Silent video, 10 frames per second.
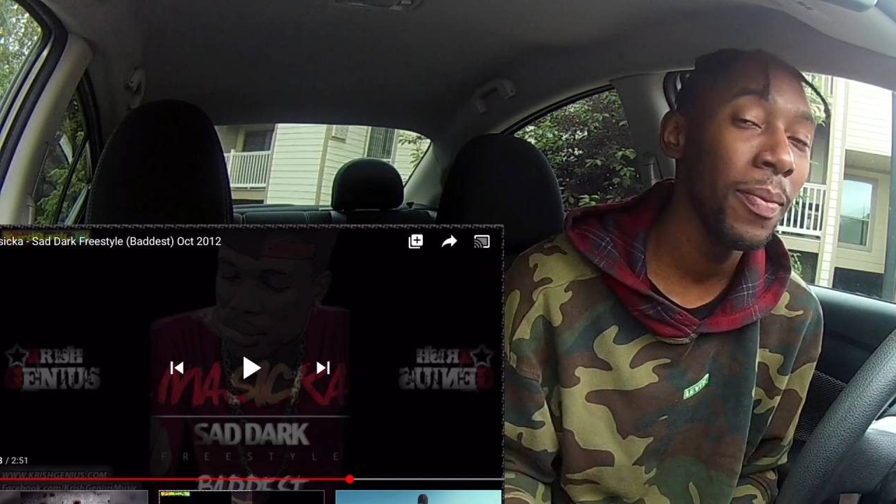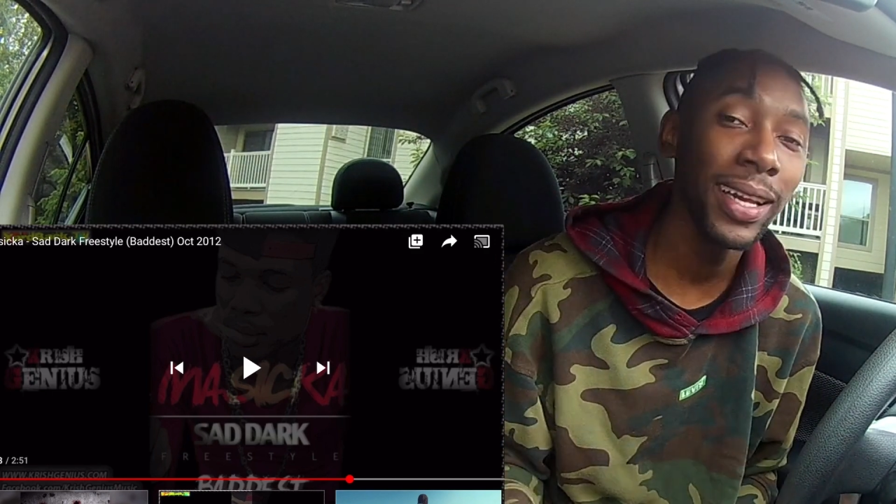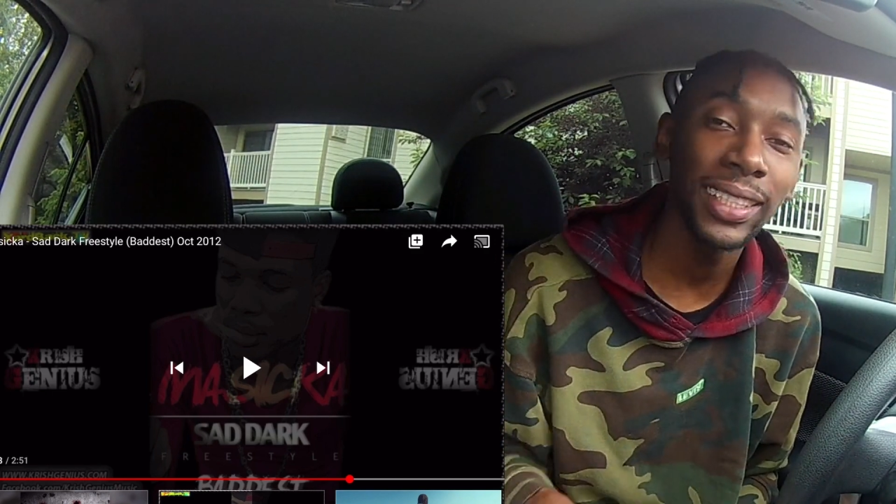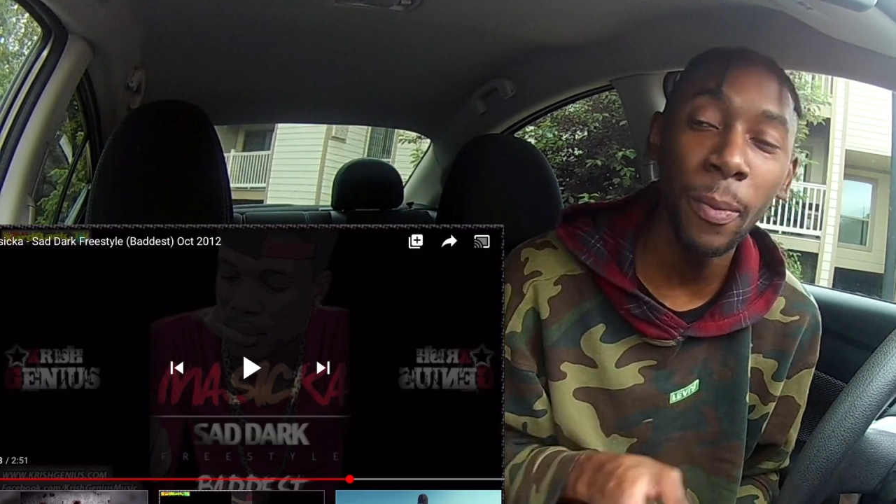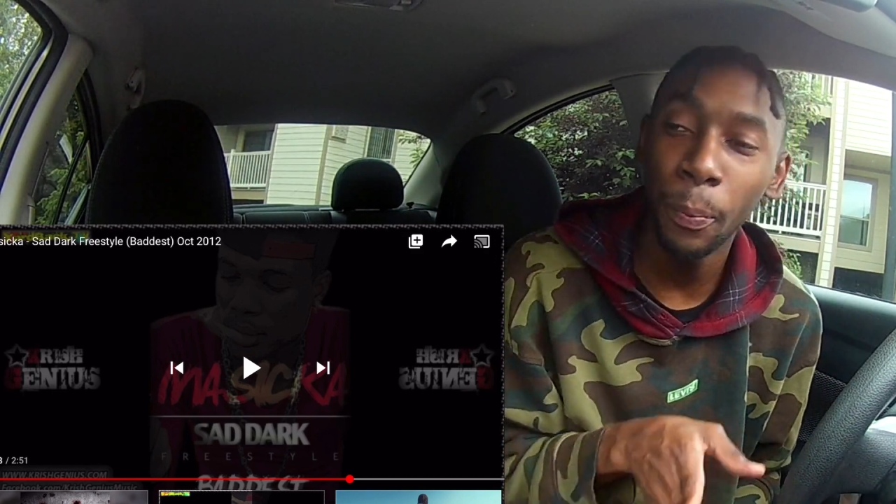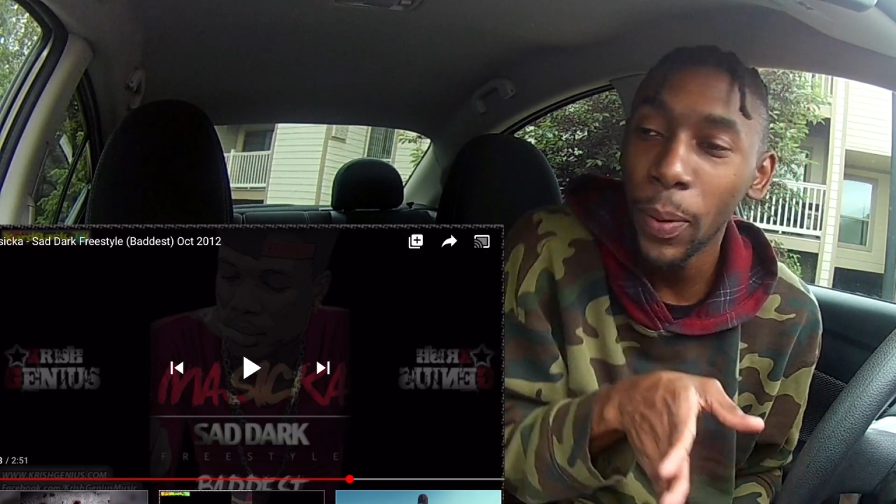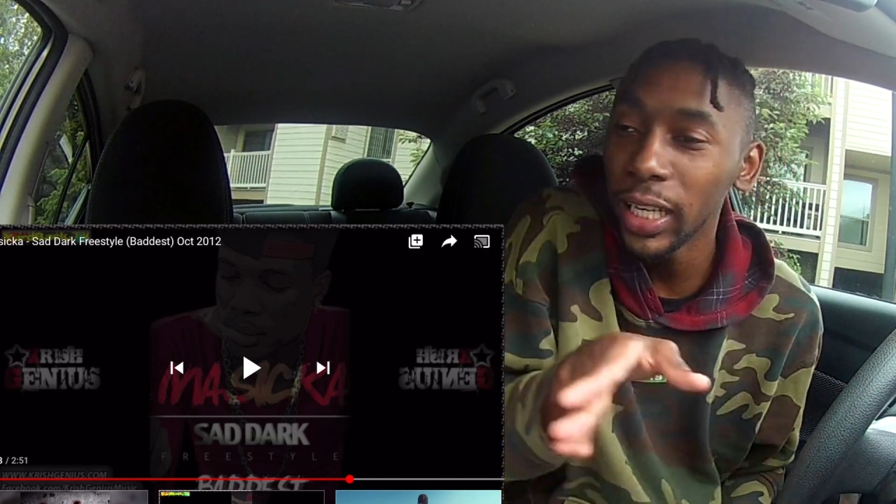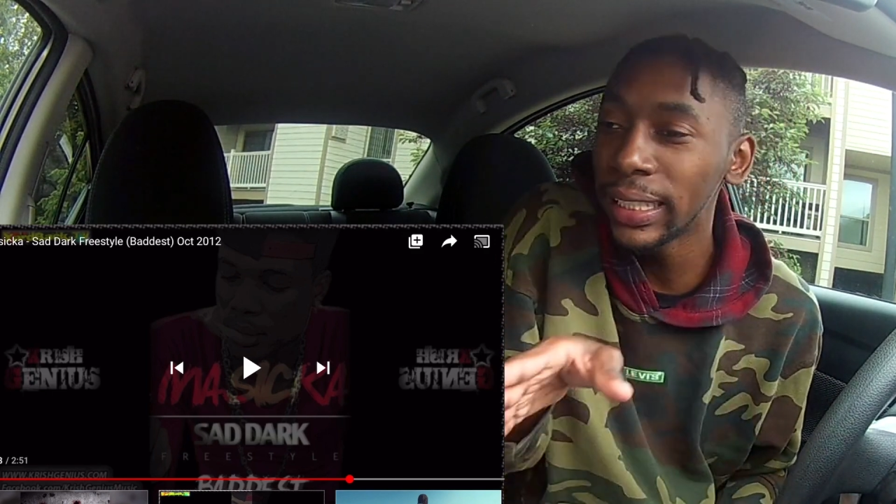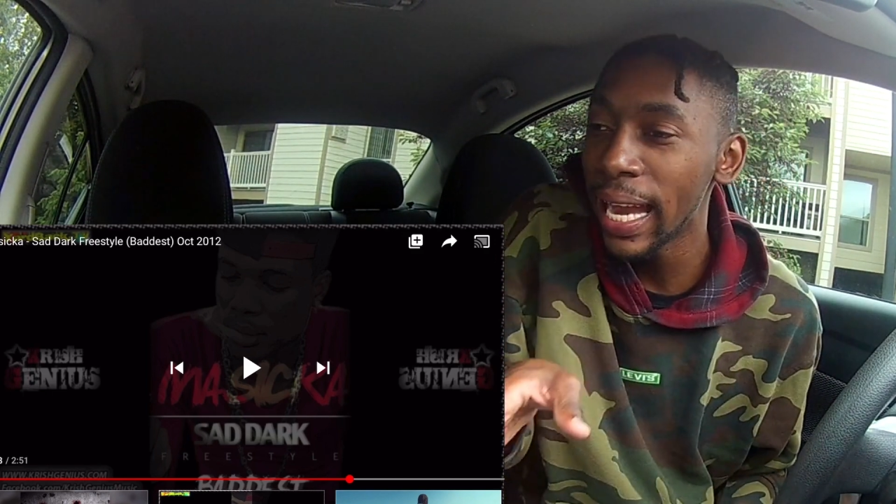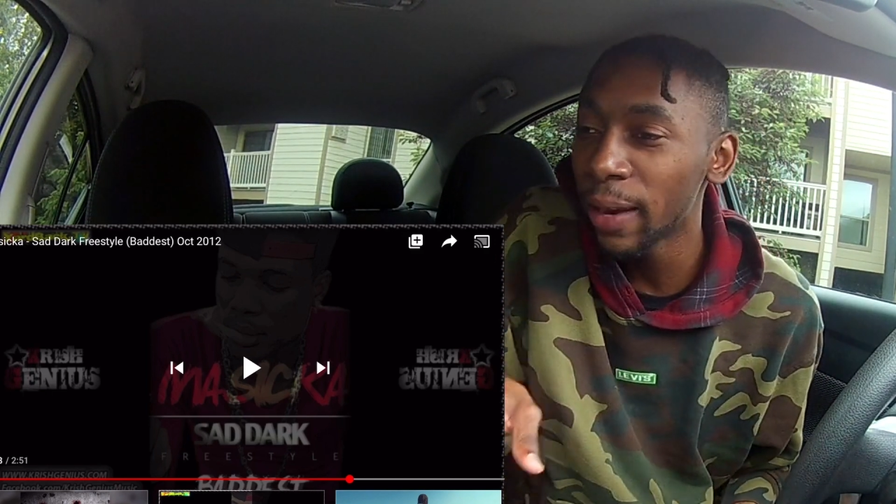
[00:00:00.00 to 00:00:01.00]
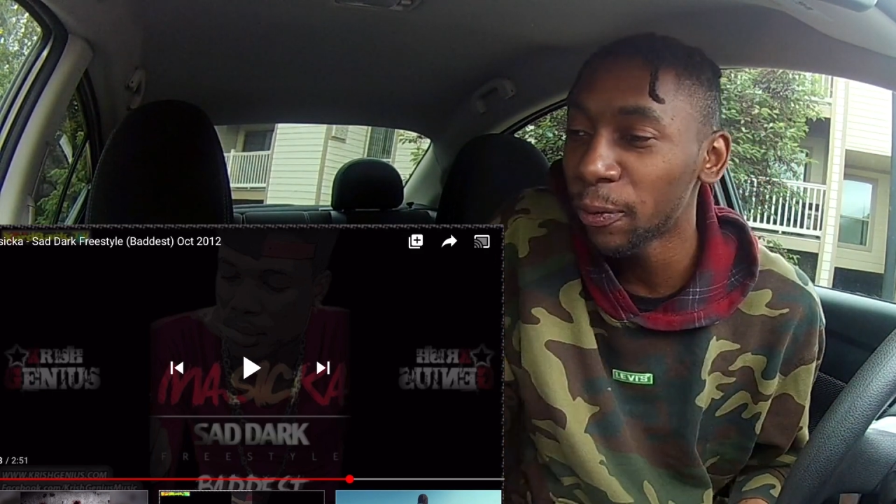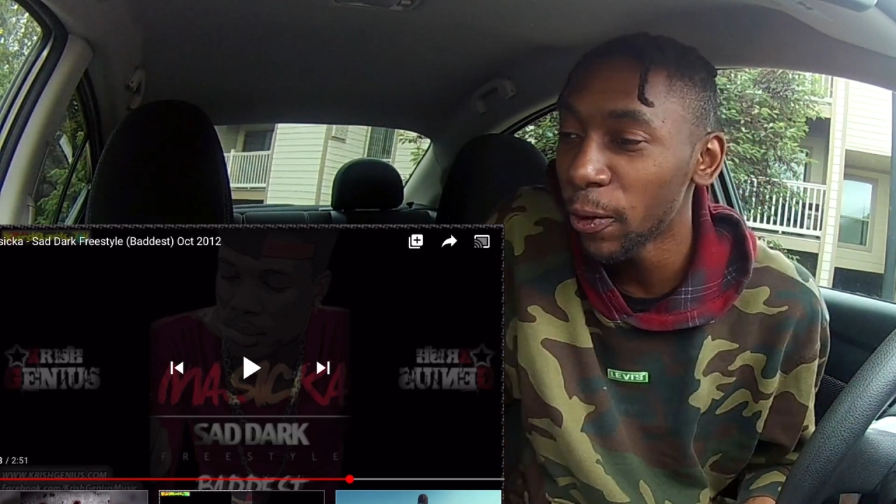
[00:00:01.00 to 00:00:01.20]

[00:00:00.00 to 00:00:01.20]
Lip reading: man say polish like